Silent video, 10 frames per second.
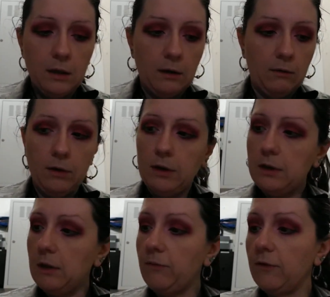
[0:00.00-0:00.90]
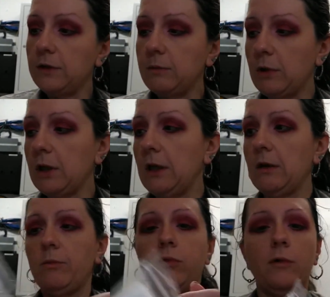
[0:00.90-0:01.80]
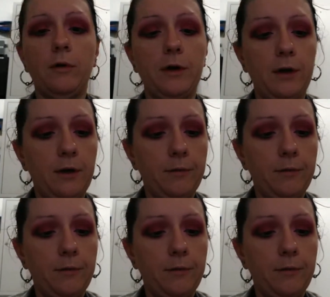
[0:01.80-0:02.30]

Now, time for some cleanup work.